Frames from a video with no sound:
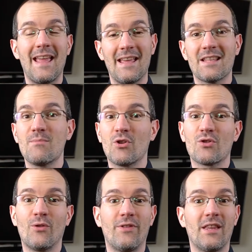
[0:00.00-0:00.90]
as much
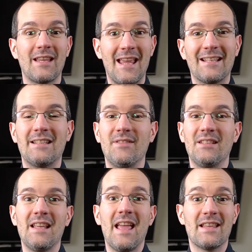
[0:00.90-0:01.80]
of that
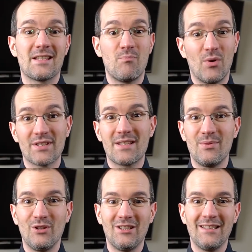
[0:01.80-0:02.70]
activity as
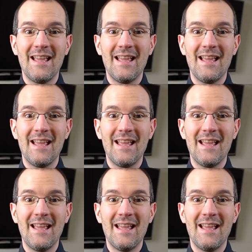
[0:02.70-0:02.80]
possible,